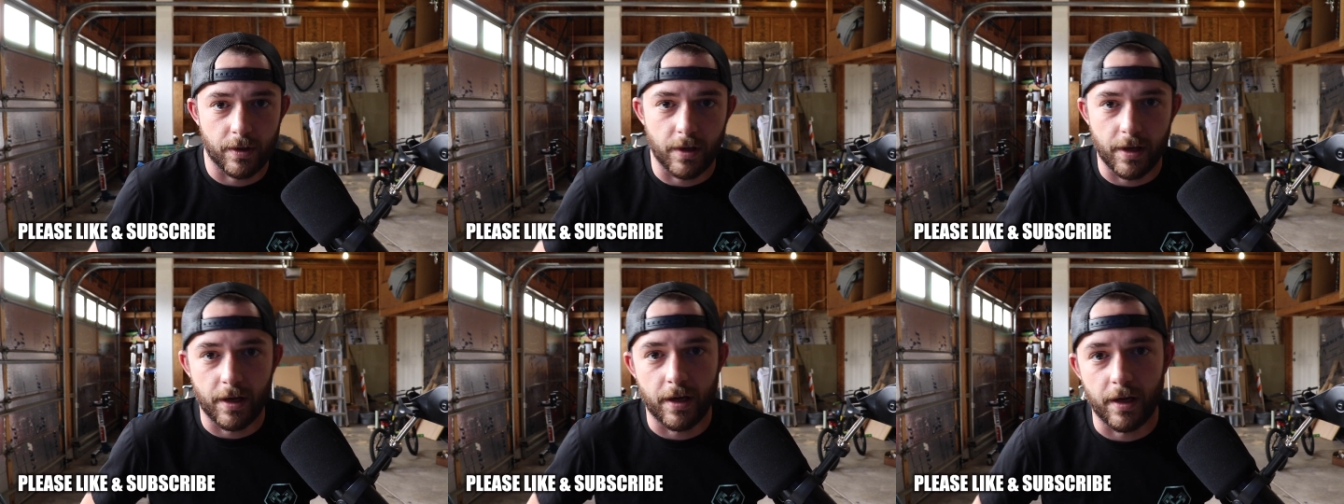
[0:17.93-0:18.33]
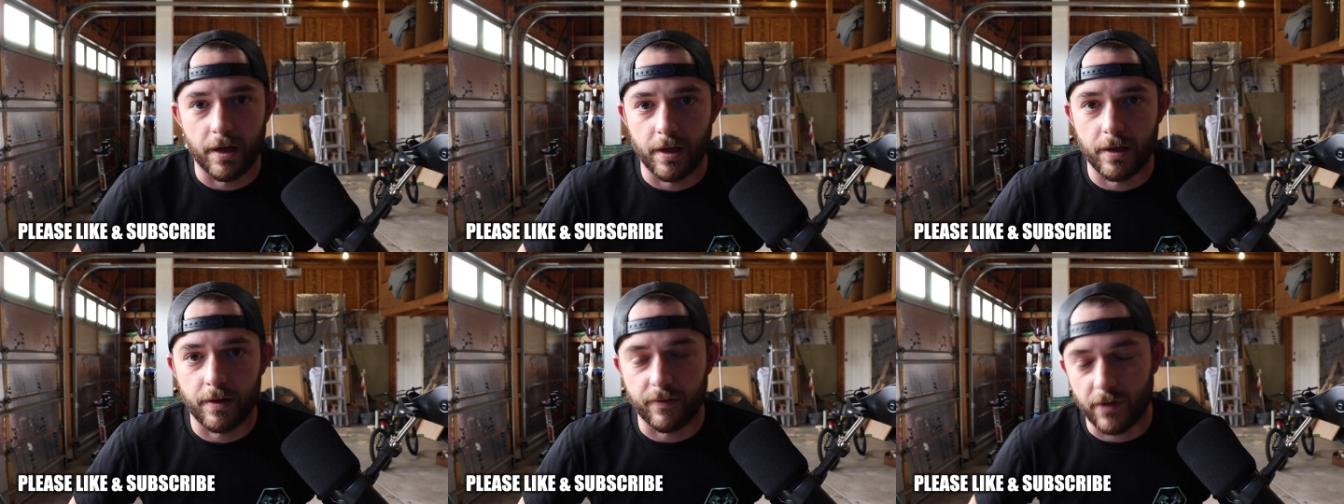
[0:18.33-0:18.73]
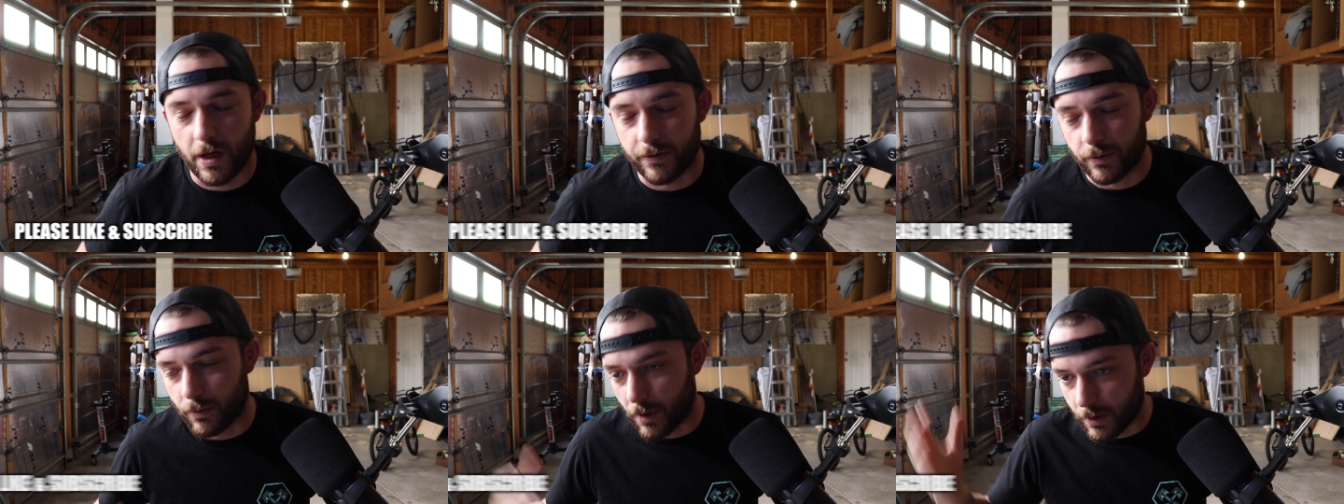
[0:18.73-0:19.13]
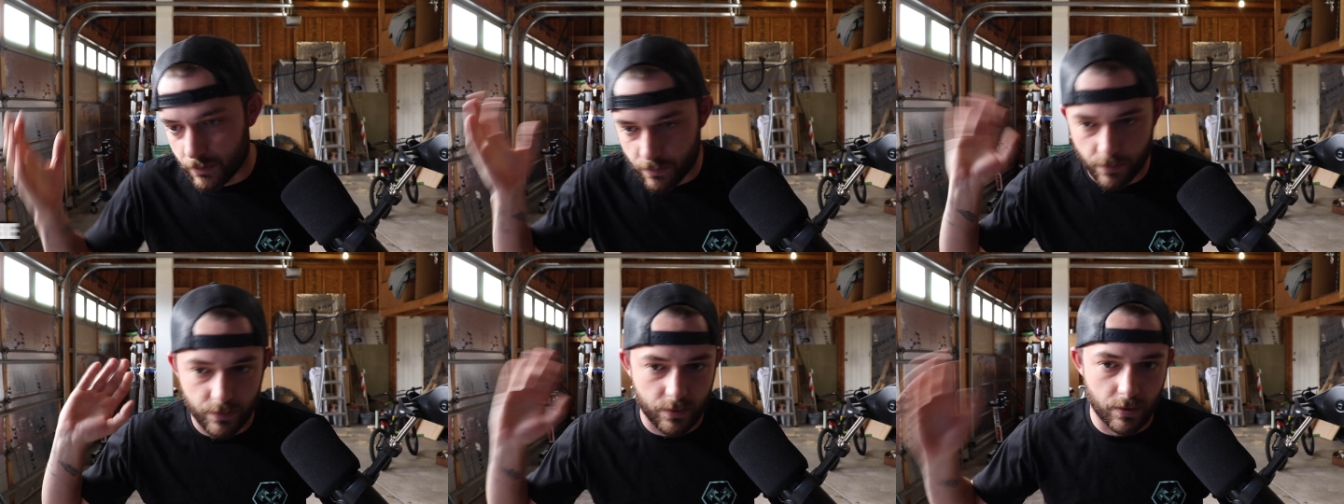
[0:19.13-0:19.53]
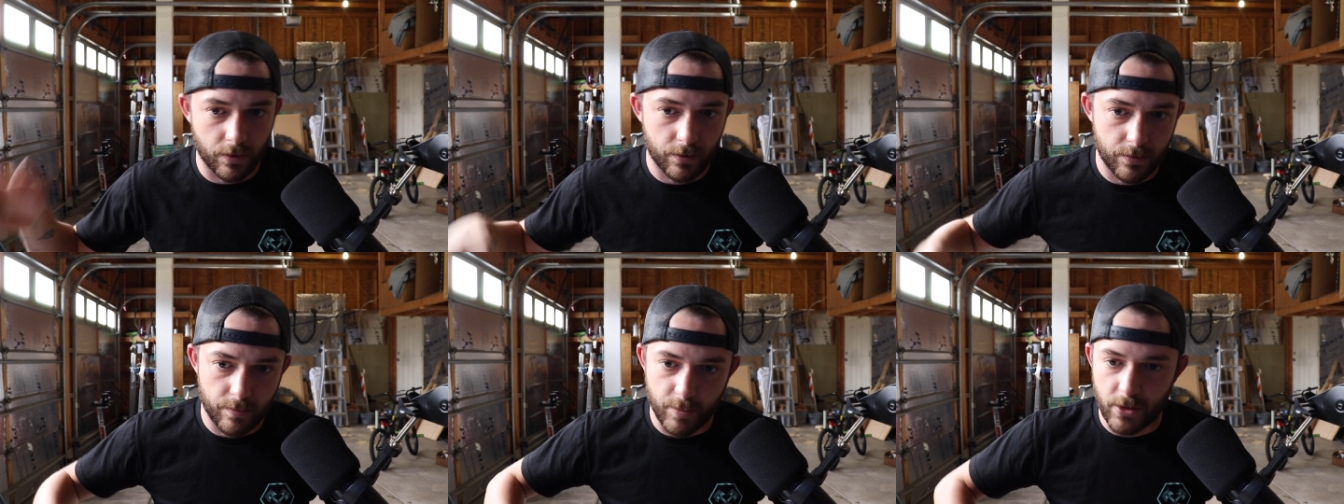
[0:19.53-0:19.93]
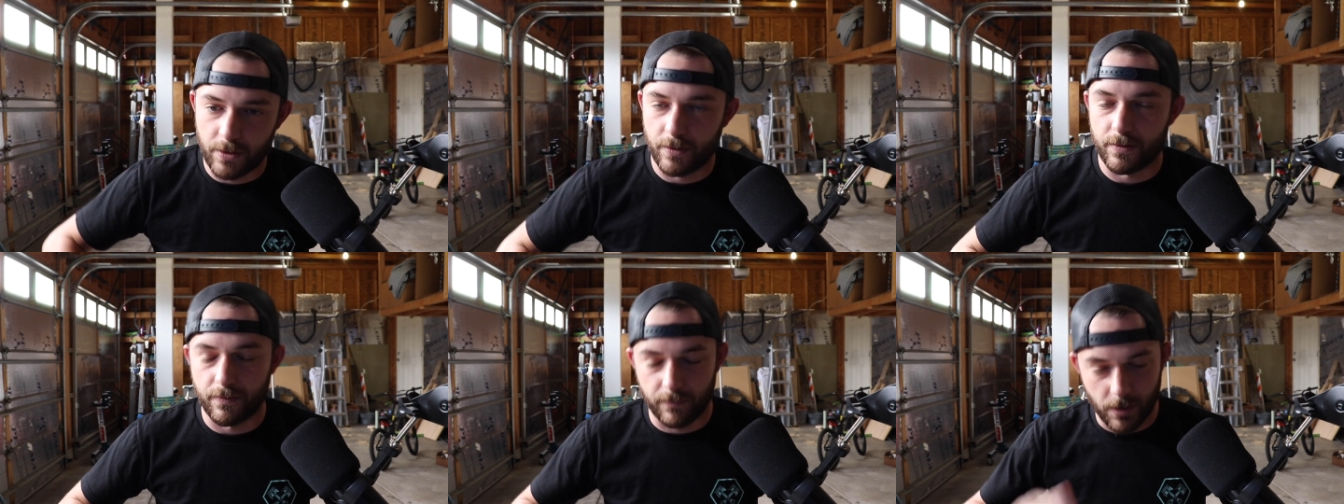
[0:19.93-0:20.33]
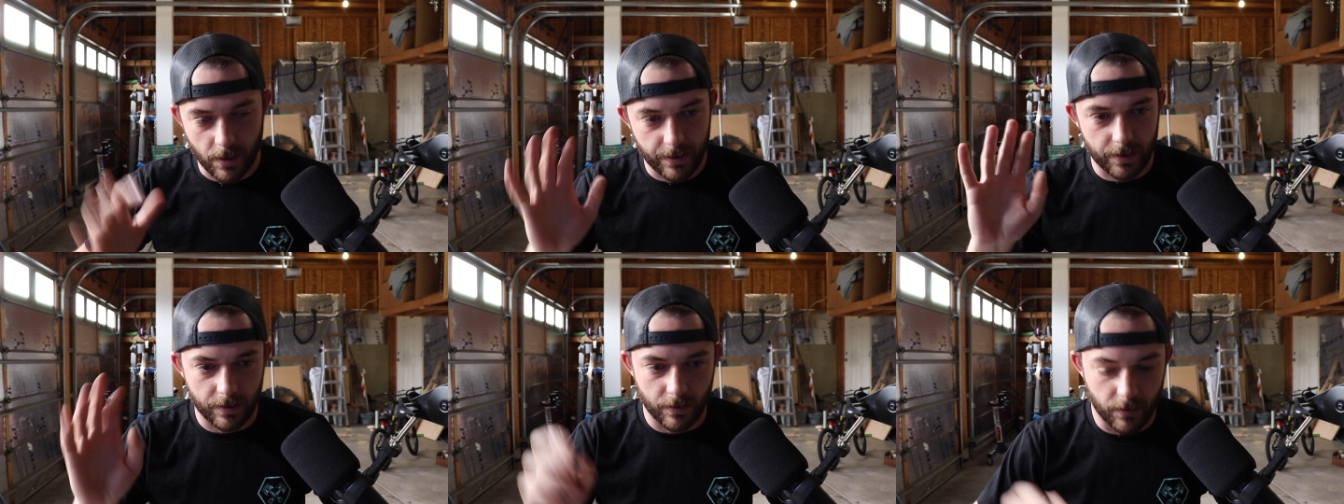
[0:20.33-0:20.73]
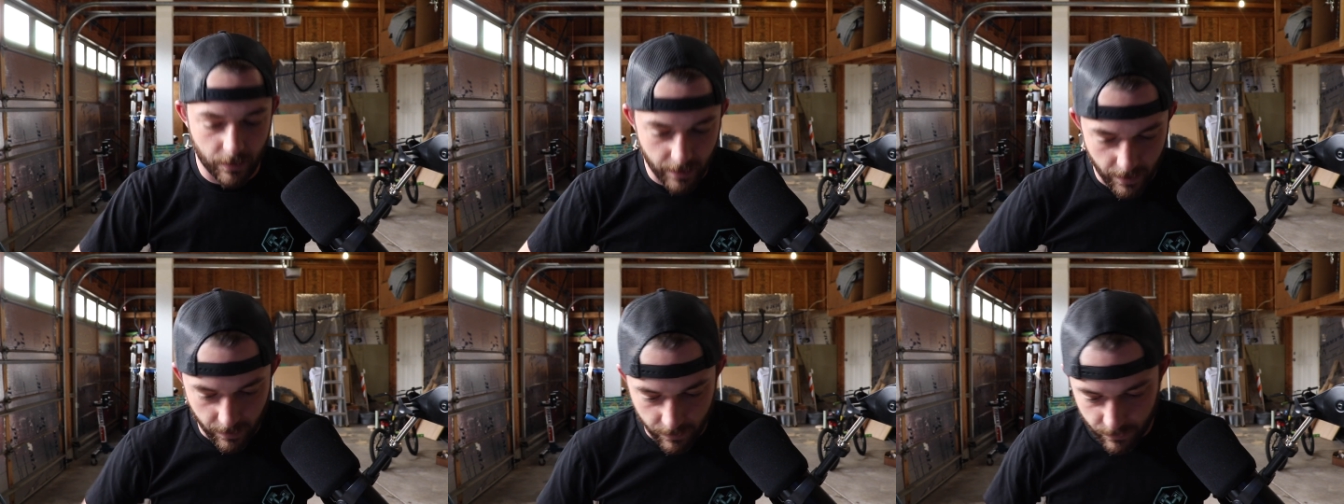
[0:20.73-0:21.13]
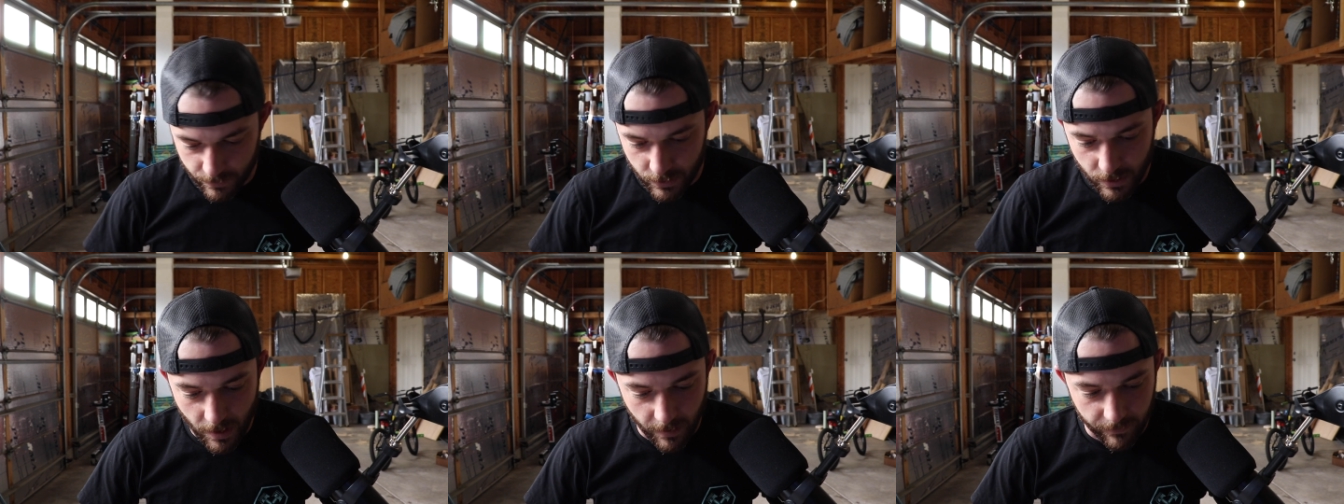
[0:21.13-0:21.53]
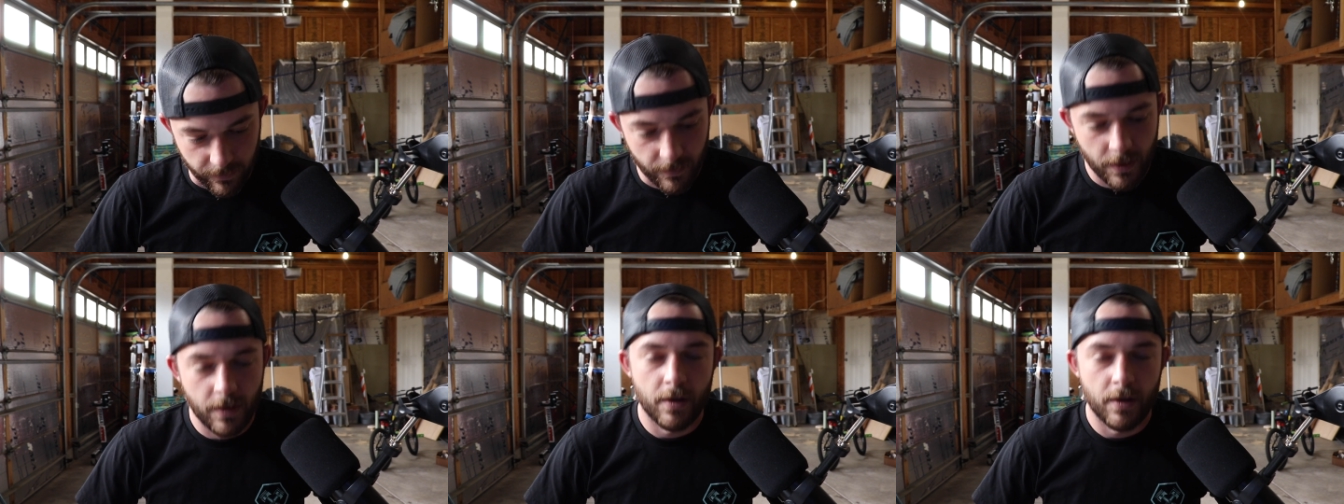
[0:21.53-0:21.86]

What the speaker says: and I've got the garage doors closed because of lighting and all that other stuff.